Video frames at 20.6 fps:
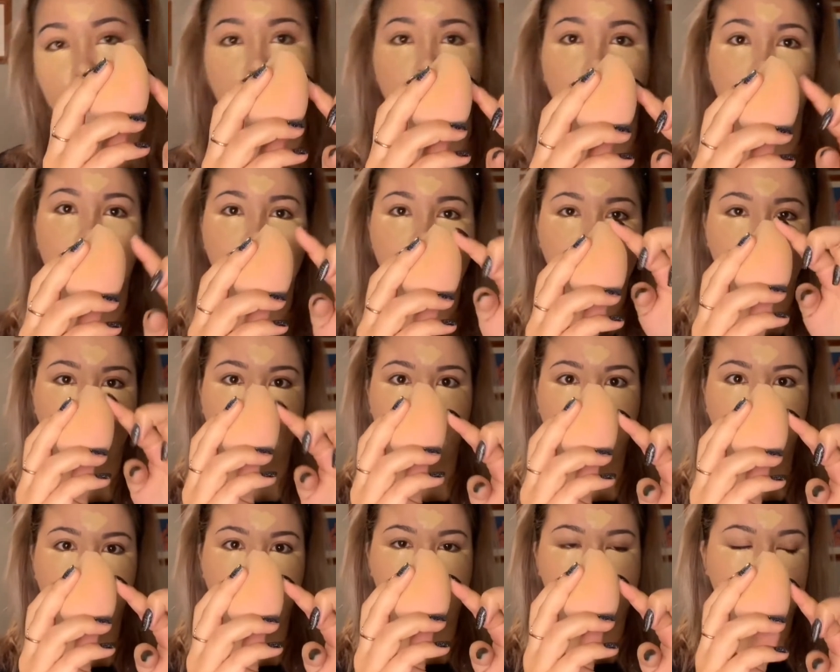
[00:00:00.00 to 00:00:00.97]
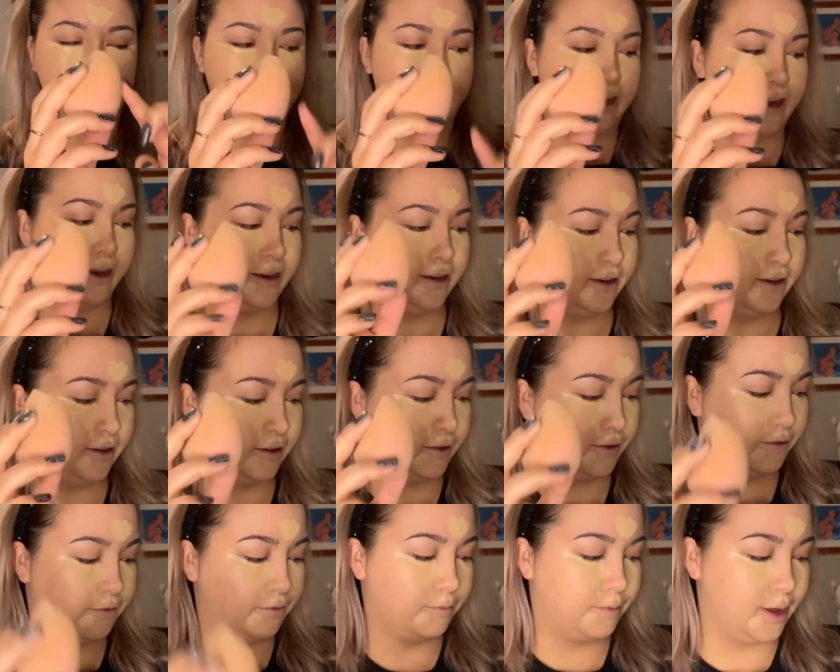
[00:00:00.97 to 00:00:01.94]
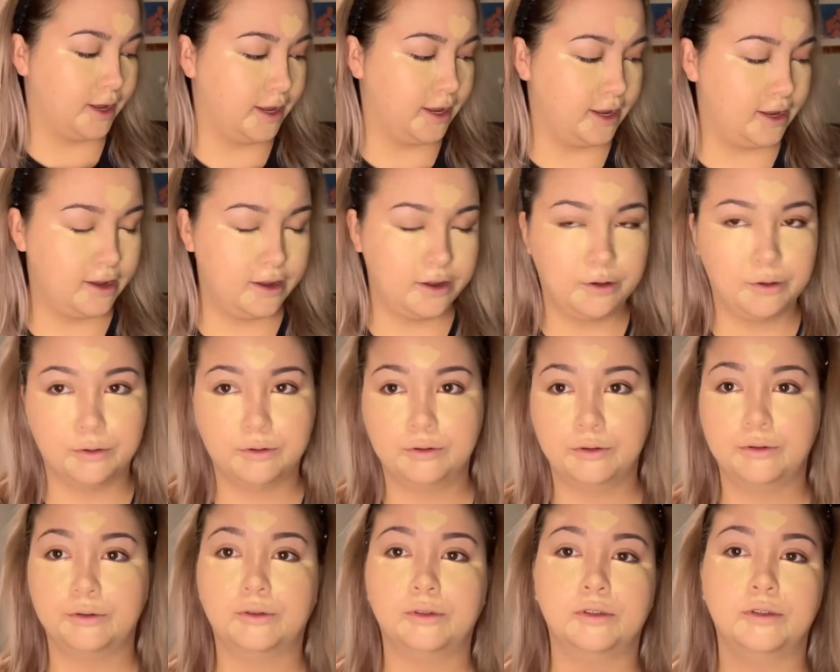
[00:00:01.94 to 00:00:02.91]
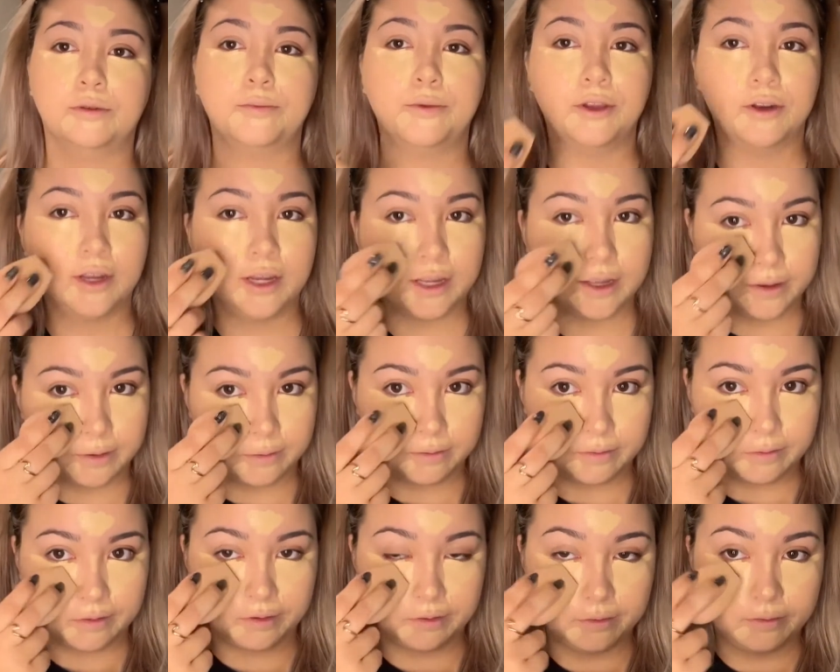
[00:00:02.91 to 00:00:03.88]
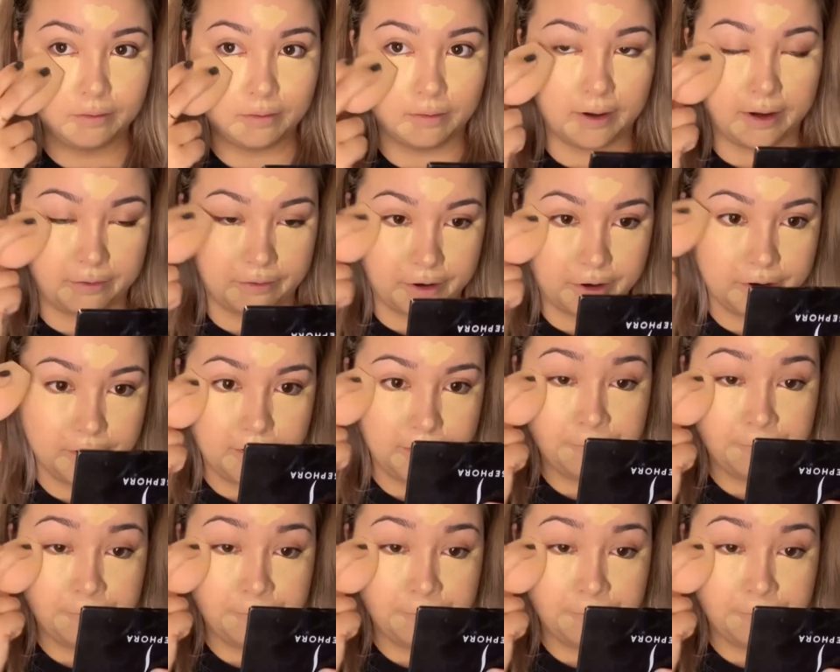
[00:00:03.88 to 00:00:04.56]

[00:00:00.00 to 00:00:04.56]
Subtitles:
The shorter flat side of my Eco Tools Beauty whatever.